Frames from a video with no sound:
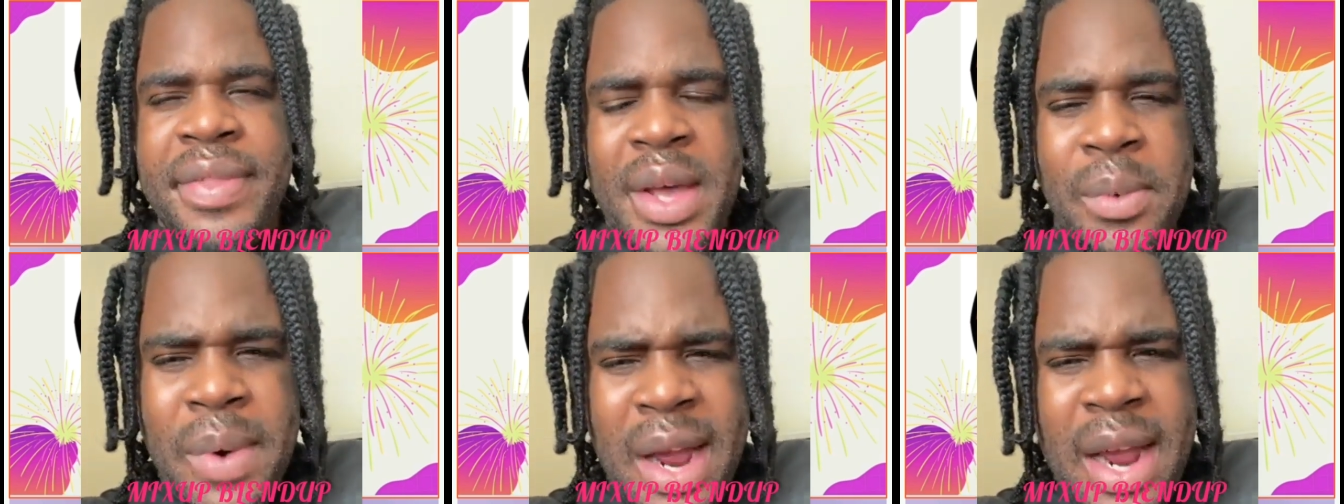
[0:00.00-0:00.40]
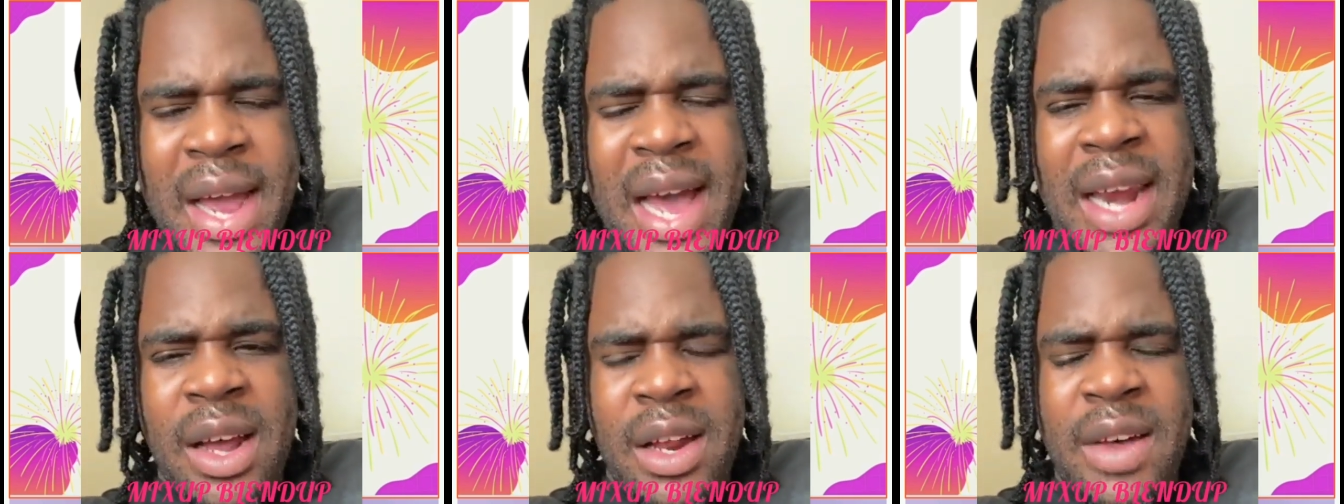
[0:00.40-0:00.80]
there
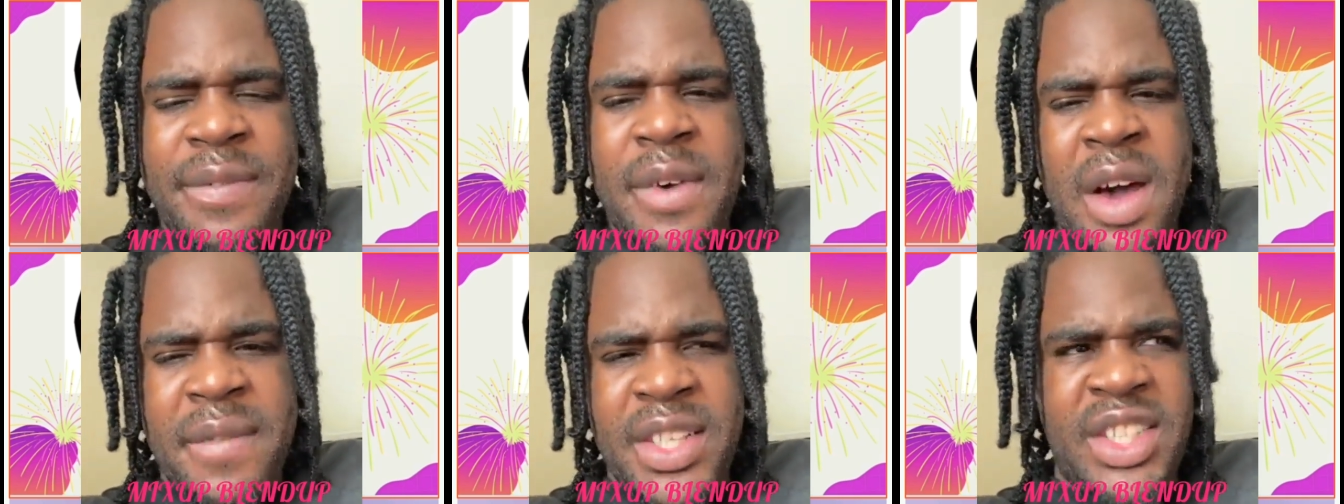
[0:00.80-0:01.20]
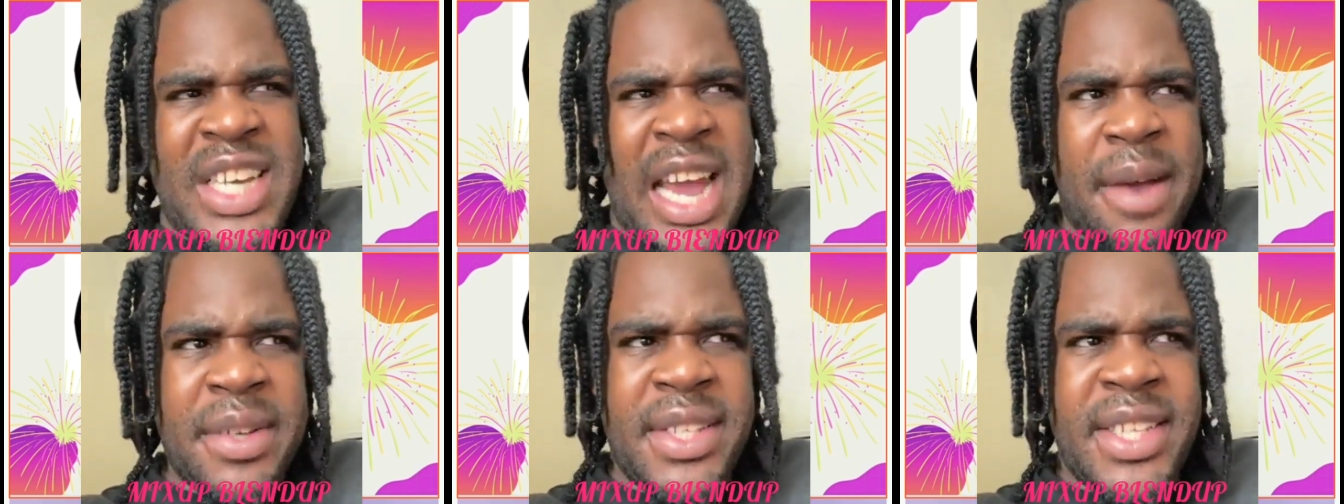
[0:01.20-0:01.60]
were a lot of other
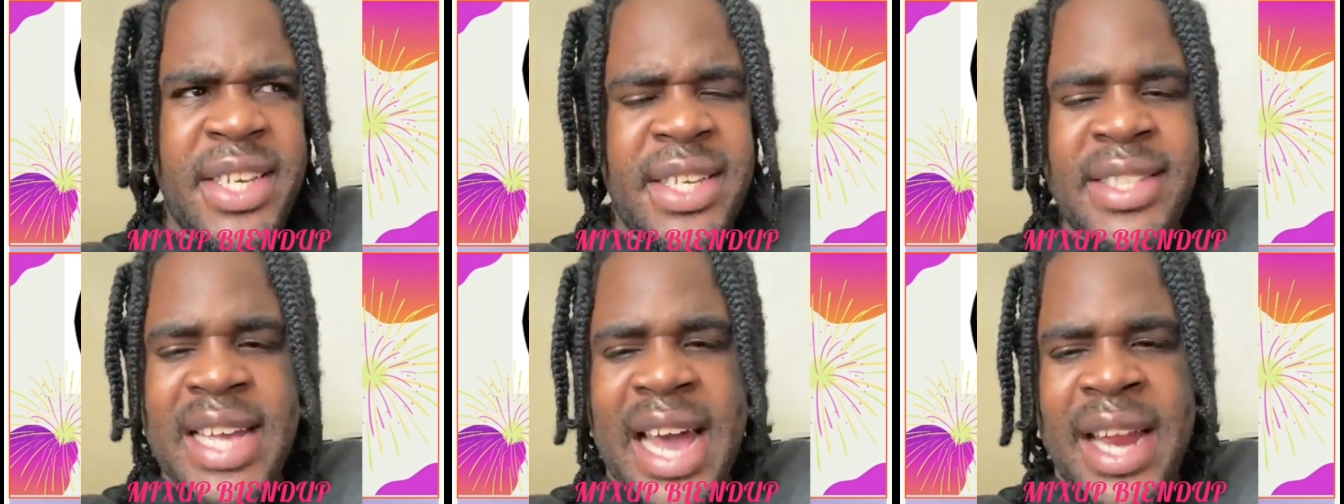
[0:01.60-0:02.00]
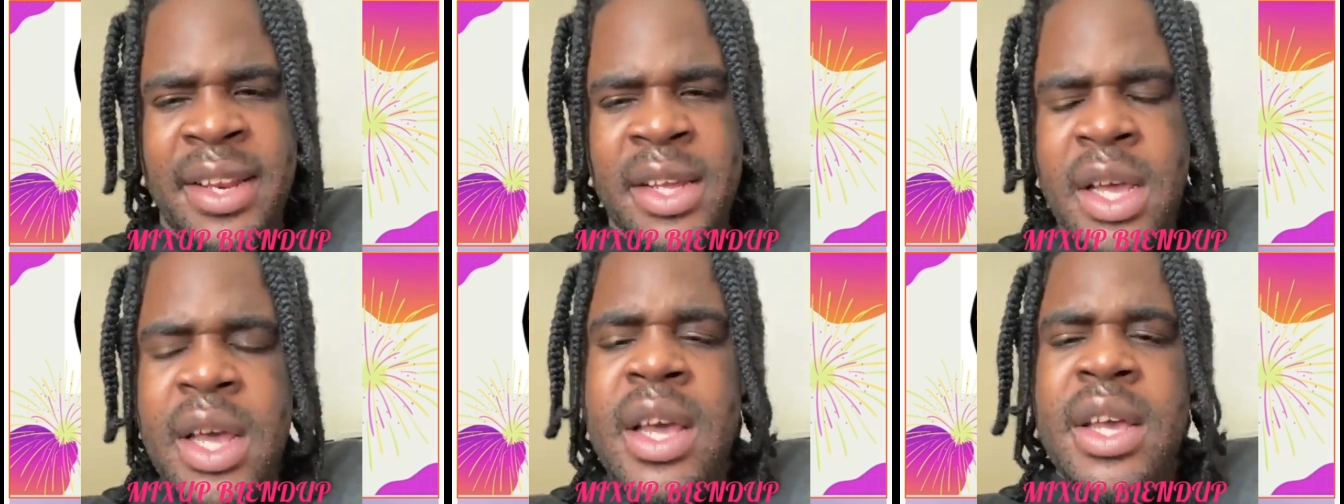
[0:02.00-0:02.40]
charities,
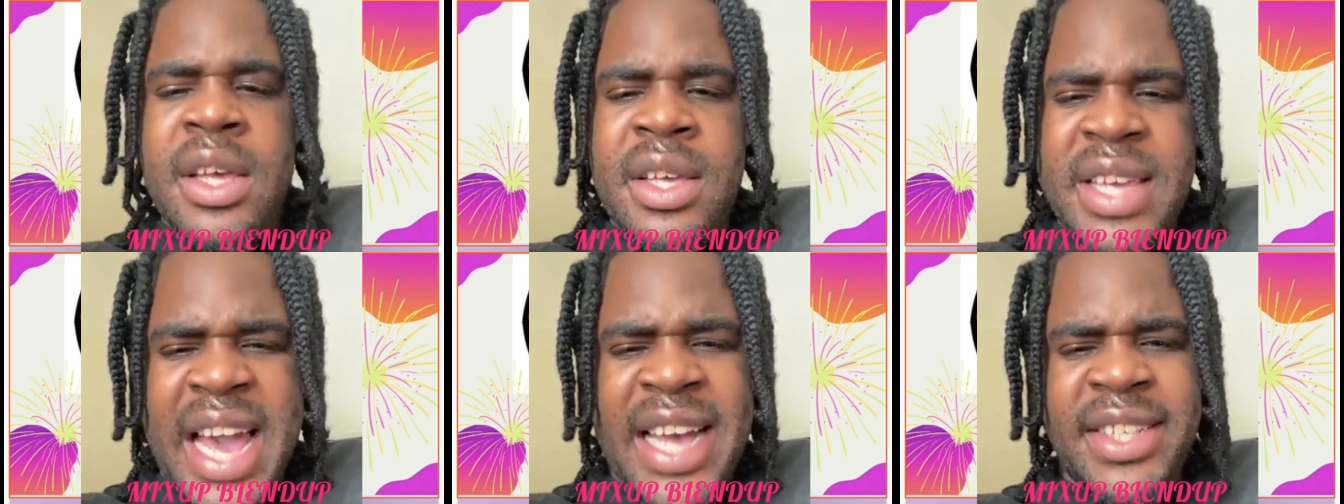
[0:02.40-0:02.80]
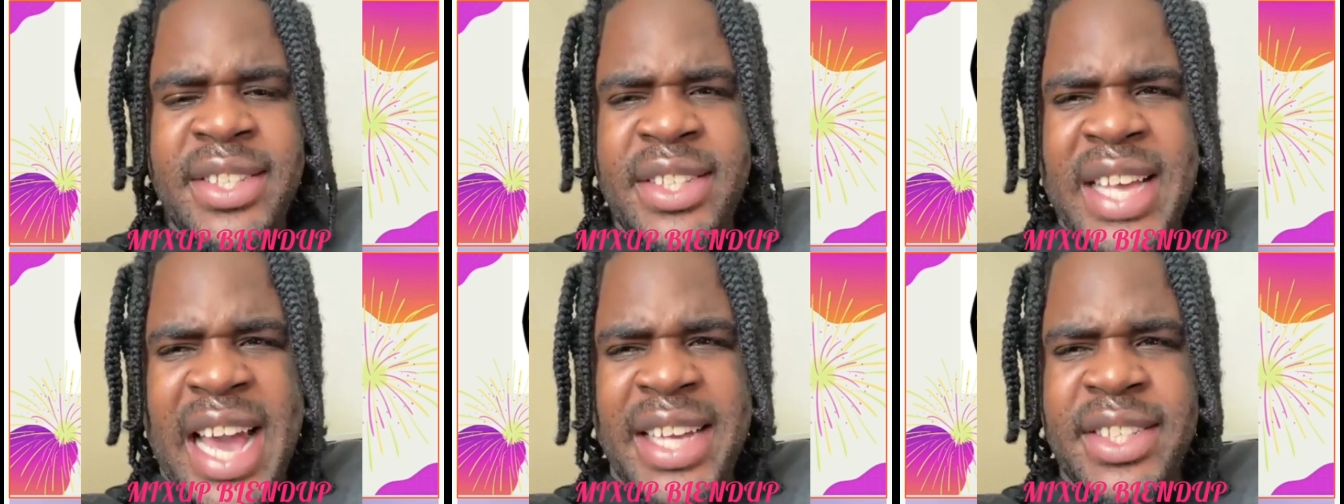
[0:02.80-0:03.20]
and
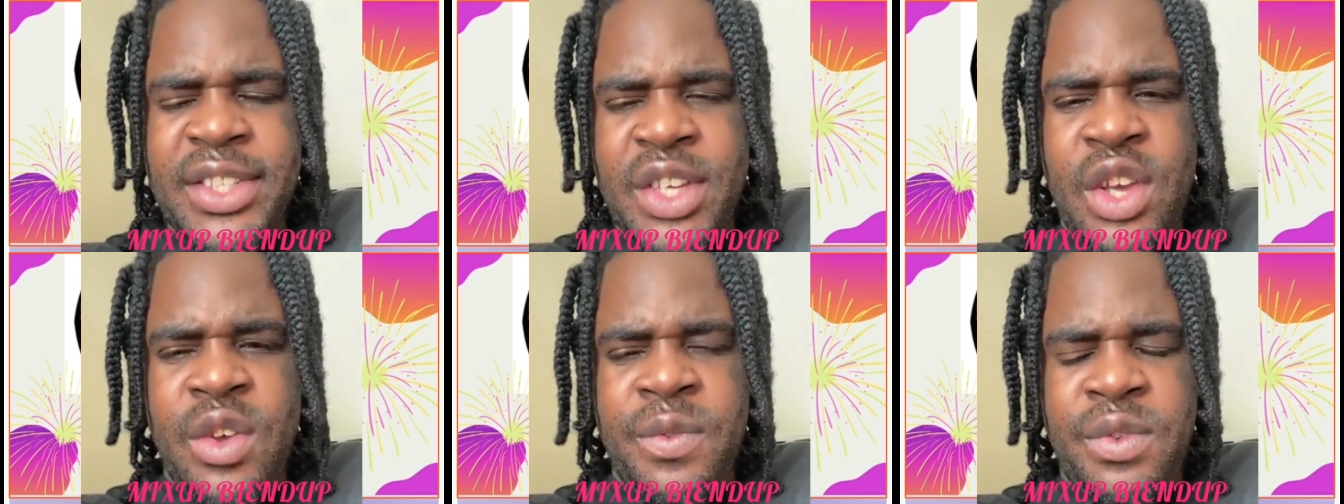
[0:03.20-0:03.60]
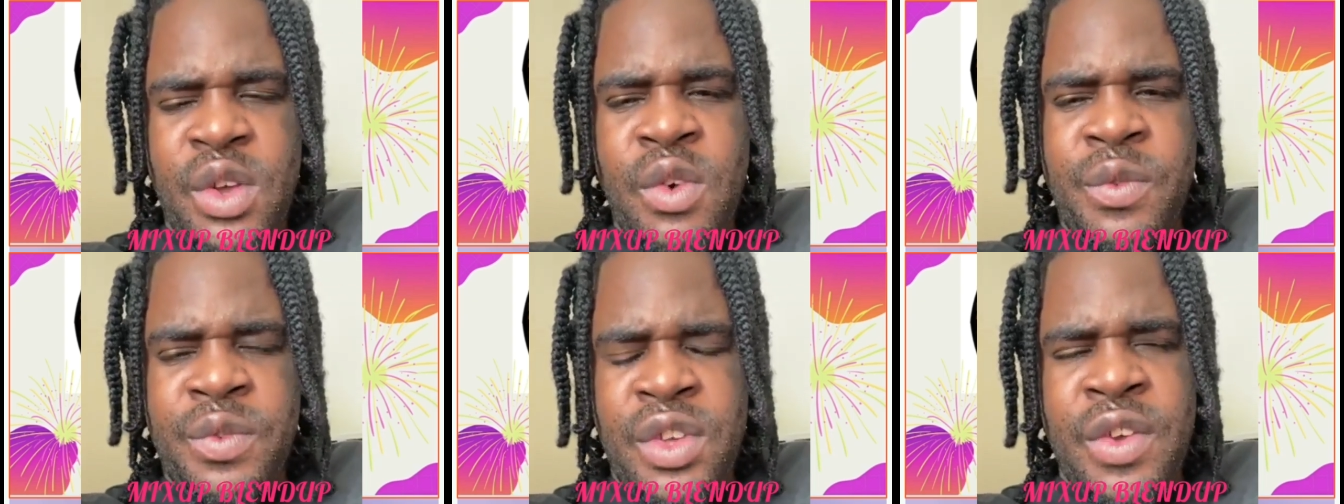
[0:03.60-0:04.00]
yes,
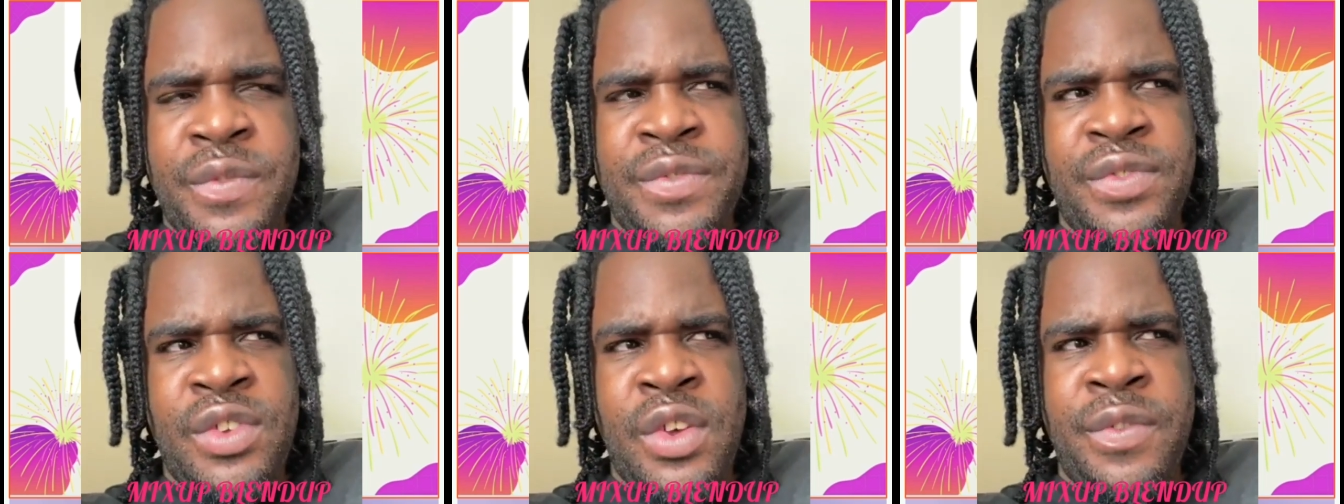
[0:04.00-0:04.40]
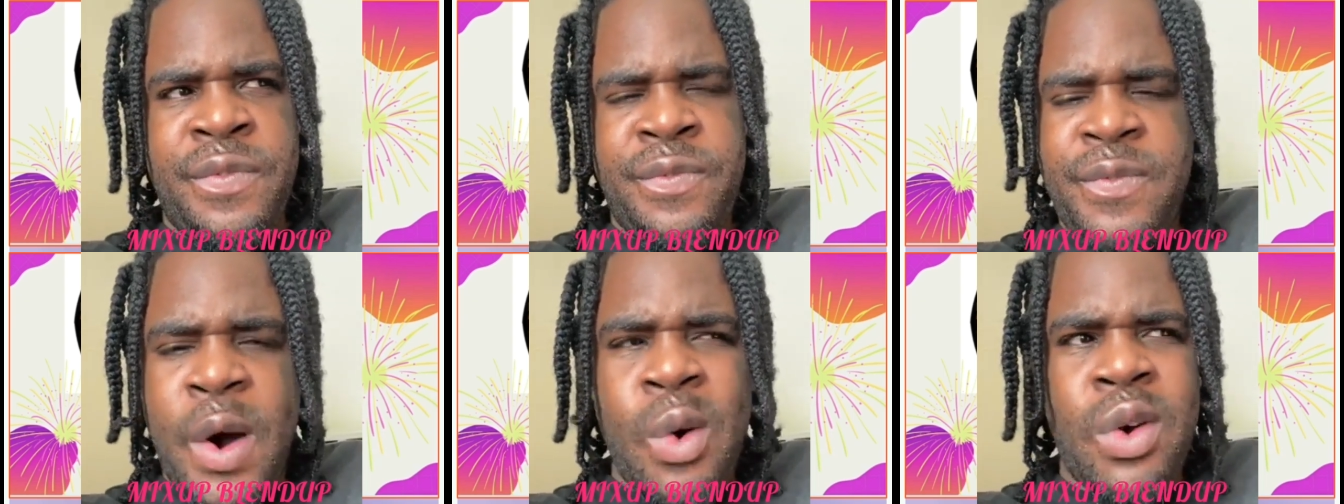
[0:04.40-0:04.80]
you've
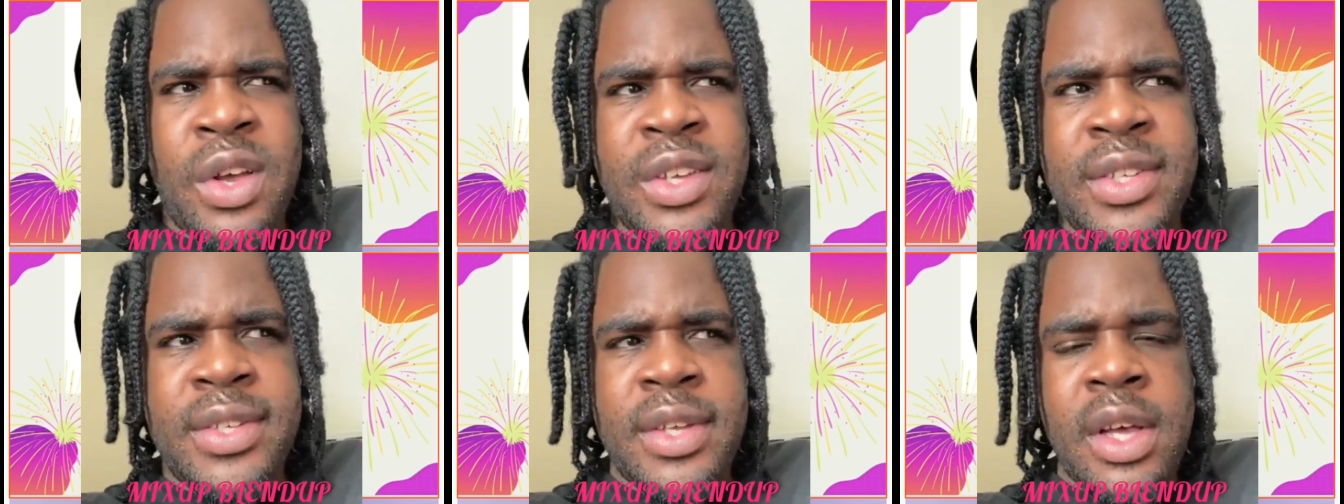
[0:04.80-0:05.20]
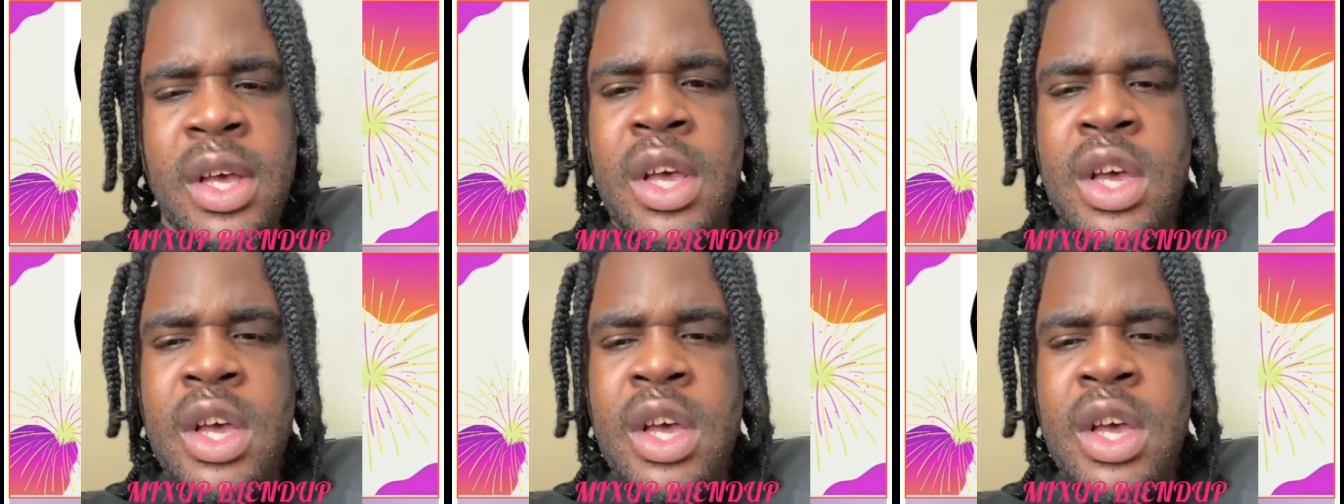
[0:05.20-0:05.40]
focused